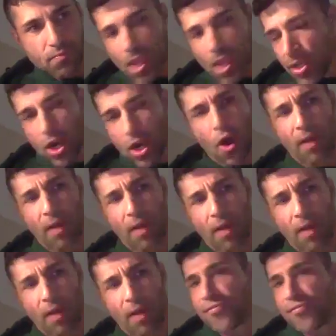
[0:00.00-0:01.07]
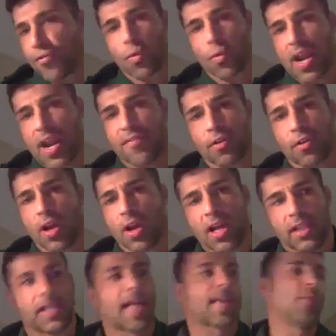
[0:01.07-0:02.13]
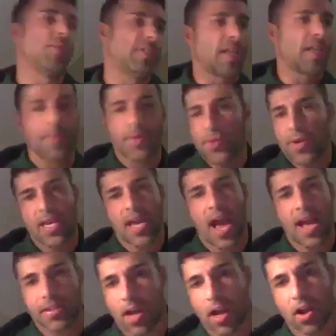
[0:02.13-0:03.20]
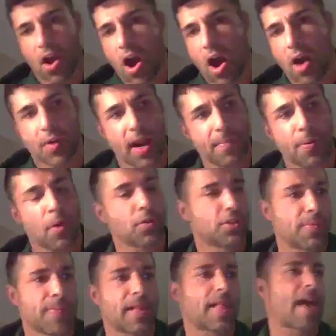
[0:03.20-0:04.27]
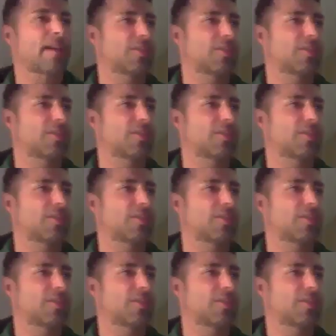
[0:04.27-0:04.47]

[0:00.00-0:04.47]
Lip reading: I'll write for whatever, like it was weei.com when I posted my last